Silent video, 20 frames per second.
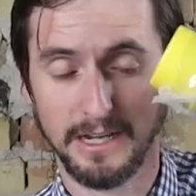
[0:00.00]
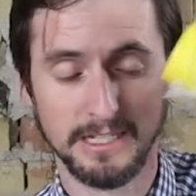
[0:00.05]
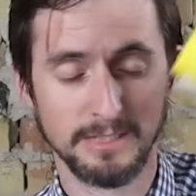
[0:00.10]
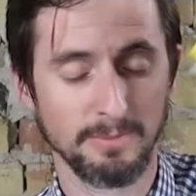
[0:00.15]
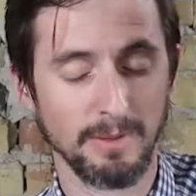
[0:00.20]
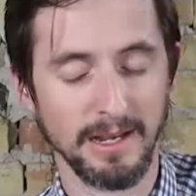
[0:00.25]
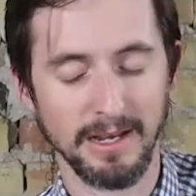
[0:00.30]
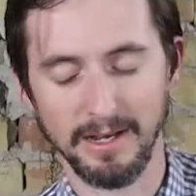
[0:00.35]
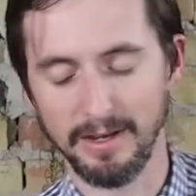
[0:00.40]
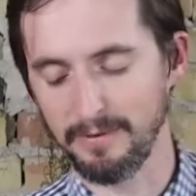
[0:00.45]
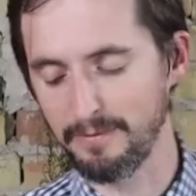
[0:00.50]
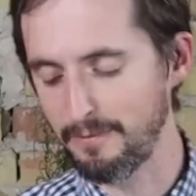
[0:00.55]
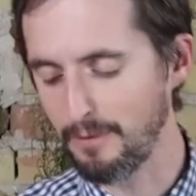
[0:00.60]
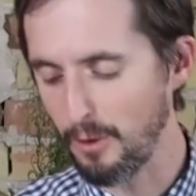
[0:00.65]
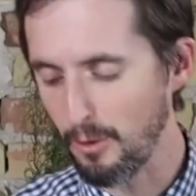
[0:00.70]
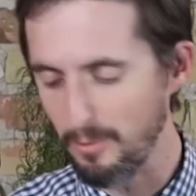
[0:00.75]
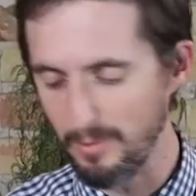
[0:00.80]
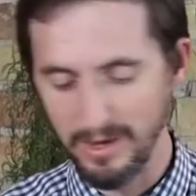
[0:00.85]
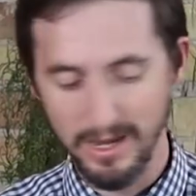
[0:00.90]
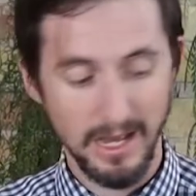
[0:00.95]
expanding
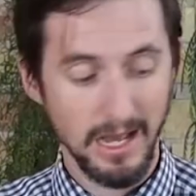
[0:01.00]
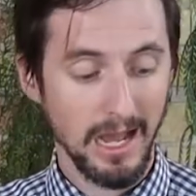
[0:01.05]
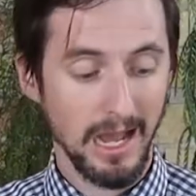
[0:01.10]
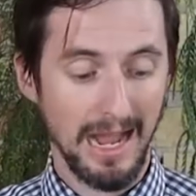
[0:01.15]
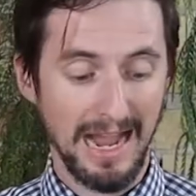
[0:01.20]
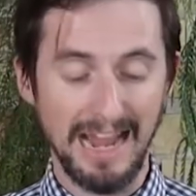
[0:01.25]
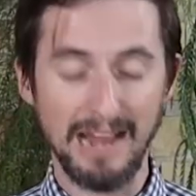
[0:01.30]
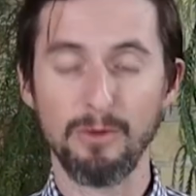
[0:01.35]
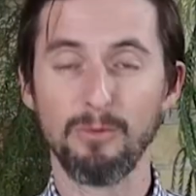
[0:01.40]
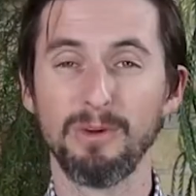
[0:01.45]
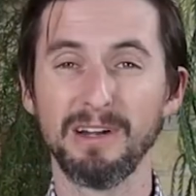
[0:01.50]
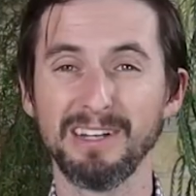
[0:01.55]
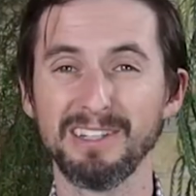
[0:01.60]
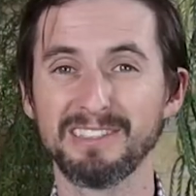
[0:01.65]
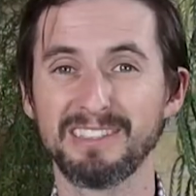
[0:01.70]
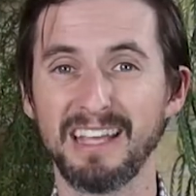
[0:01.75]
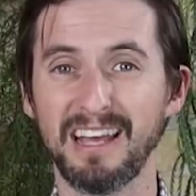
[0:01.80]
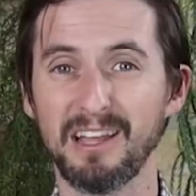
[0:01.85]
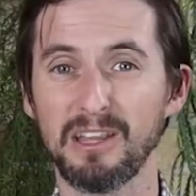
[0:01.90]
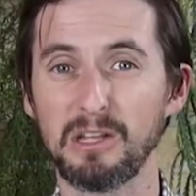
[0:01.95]
foam. I
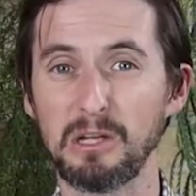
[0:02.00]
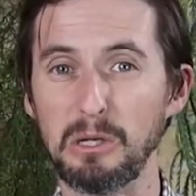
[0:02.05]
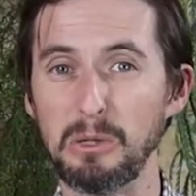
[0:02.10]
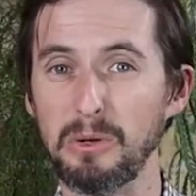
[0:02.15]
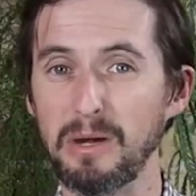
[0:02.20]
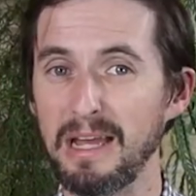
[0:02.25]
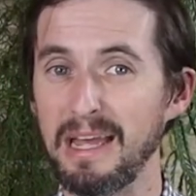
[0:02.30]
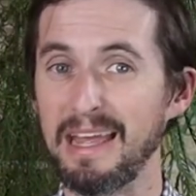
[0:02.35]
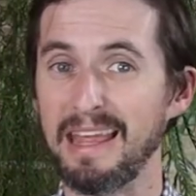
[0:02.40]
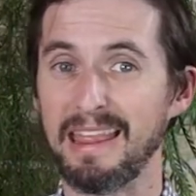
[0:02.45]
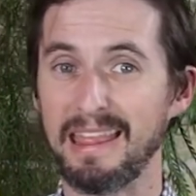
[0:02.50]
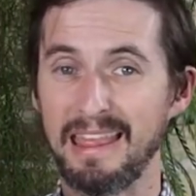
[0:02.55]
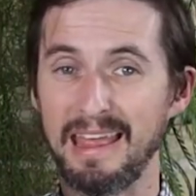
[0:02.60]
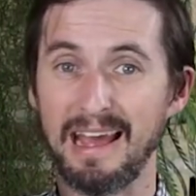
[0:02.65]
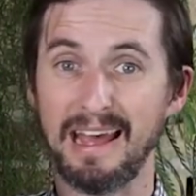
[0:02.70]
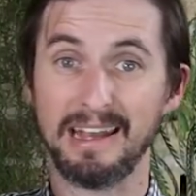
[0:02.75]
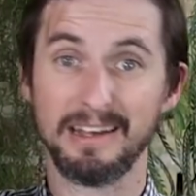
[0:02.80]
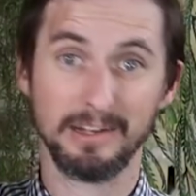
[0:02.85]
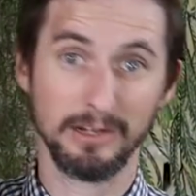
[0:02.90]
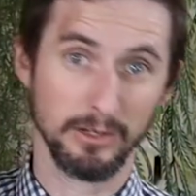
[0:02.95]
will tell you
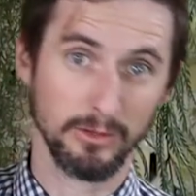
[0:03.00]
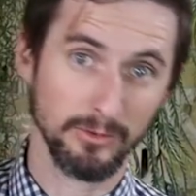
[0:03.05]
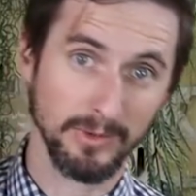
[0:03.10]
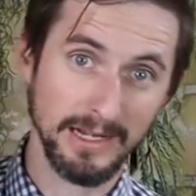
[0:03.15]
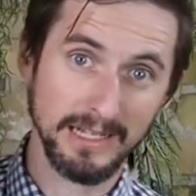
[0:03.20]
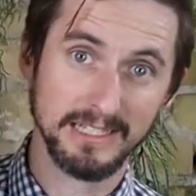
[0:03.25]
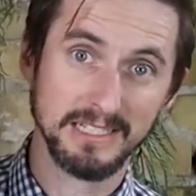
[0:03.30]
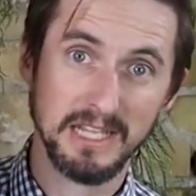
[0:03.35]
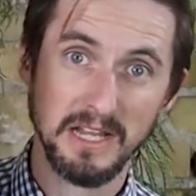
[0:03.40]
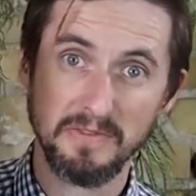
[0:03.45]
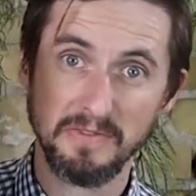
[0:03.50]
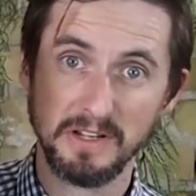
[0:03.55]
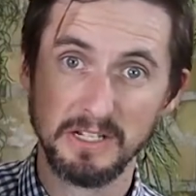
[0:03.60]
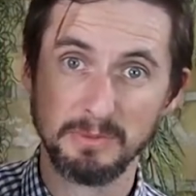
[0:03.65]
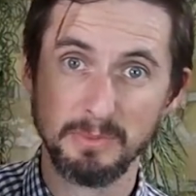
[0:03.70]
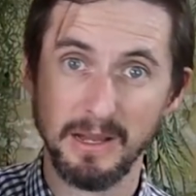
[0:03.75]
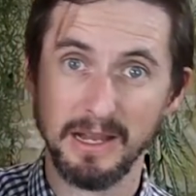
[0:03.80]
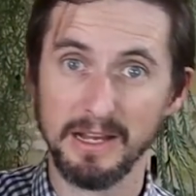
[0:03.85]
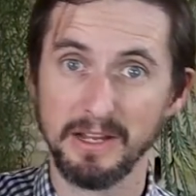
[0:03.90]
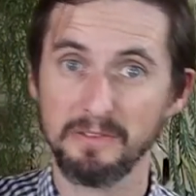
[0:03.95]
that Great Stuff
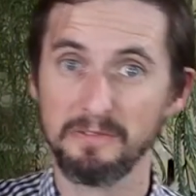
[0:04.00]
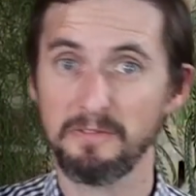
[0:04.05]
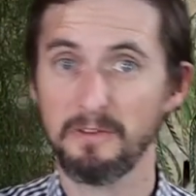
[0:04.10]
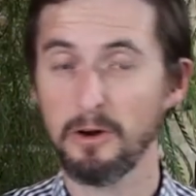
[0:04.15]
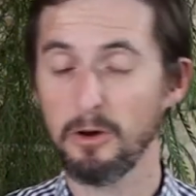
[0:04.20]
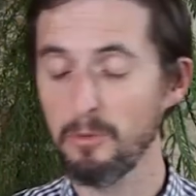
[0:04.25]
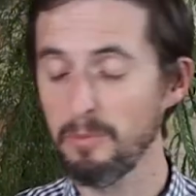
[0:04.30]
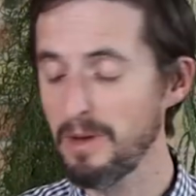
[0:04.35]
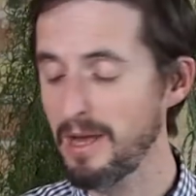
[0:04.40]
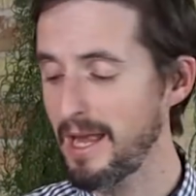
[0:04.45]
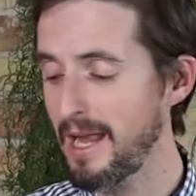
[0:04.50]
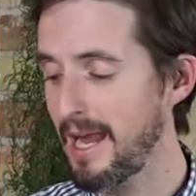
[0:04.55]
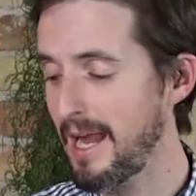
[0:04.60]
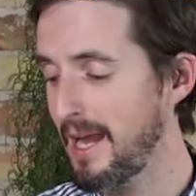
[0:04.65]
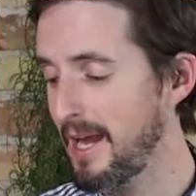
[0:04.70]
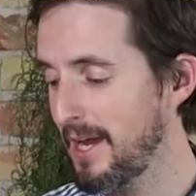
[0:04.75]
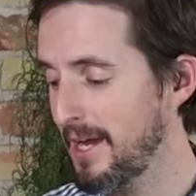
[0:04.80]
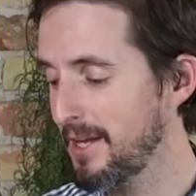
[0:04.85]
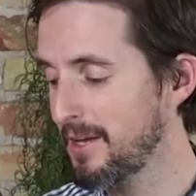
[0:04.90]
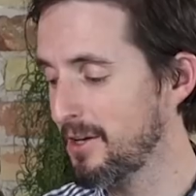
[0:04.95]
expanding foam
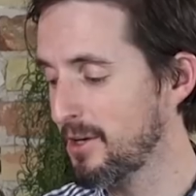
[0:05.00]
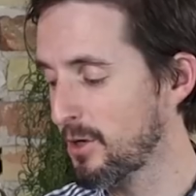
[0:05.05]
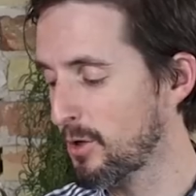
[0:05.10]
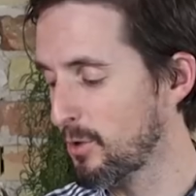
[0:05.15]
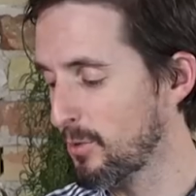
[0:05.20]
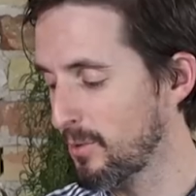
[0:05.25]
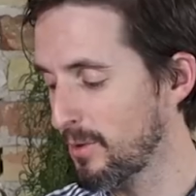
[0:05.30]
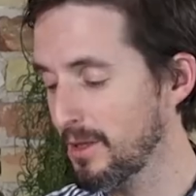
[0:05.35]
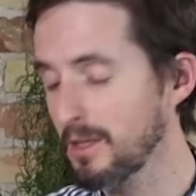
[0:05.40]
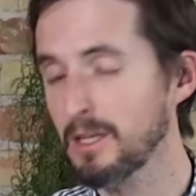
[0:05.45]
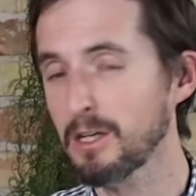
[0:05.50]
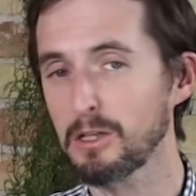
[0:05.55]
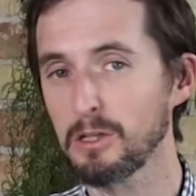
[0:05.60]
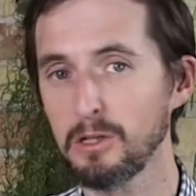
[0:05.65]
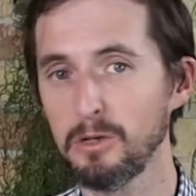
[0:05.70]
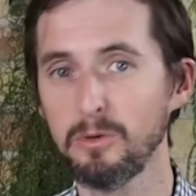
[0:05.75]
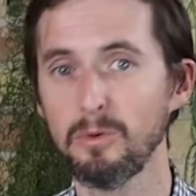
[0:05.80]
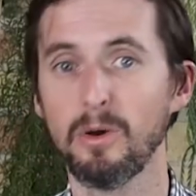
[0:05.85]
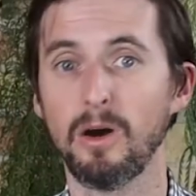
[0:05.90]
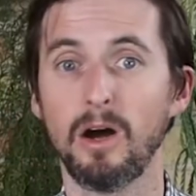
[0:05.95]
and Gorilla
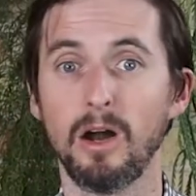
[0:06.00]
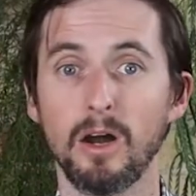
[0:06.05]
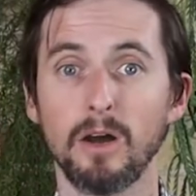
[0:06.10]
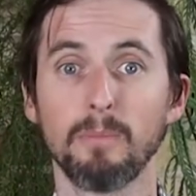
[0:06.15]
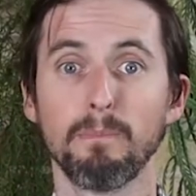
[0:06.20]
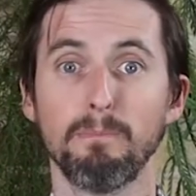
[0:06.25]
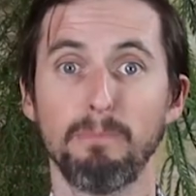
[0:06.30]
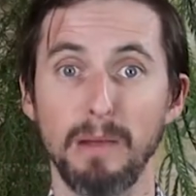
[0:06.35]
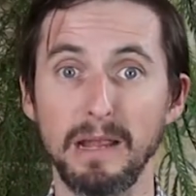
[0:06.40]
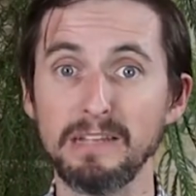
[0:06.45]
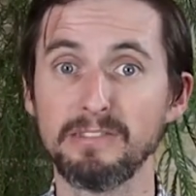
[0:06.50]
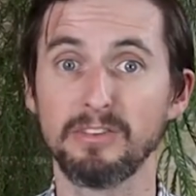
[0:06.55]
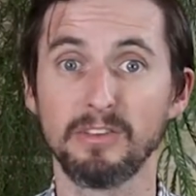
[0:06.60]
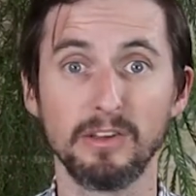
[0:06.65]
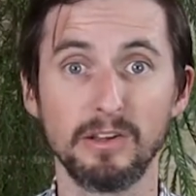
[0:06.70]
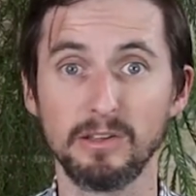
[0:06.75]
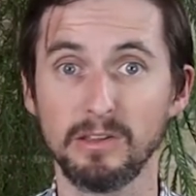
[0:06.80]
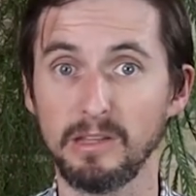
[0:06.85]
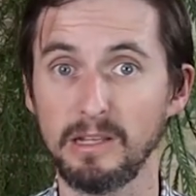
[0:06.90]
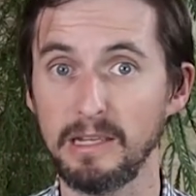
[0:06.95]
Glue are
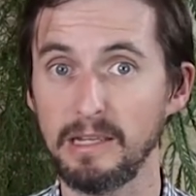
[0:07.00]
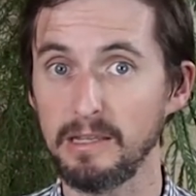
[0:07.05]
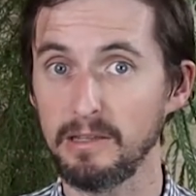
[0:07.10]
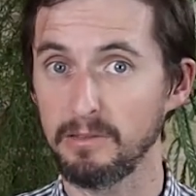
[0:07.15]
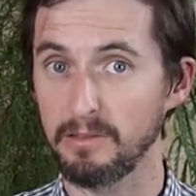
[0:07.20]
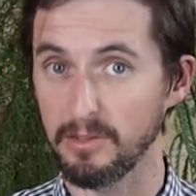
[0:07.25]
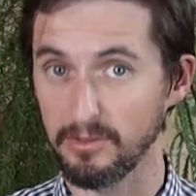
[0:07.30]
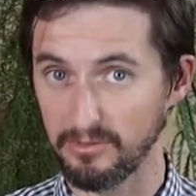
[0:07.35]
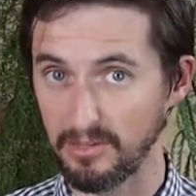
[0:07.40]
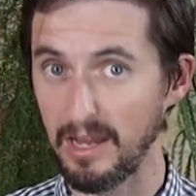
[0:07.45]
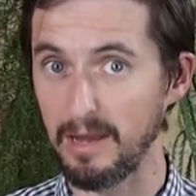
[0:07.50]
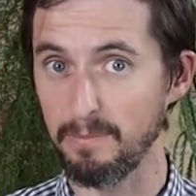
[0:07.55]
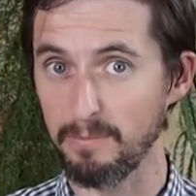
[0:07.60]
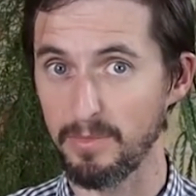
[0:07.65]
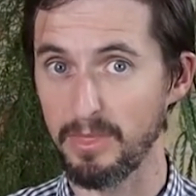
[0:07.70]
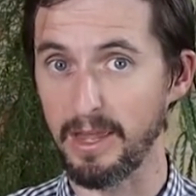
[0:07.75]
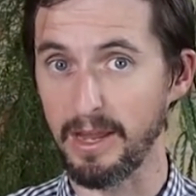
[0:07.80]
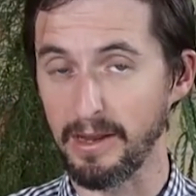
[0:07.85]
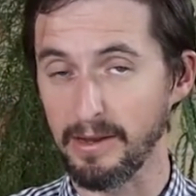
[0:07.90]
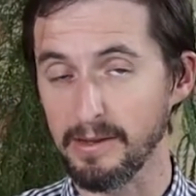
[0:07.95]
basically the same
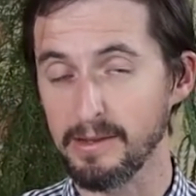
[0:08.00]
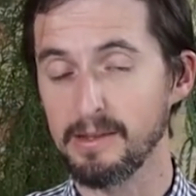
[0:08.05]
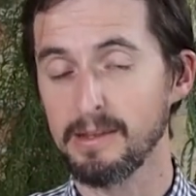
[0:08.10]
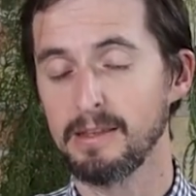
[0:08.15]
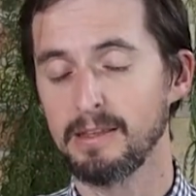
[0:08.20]
thing.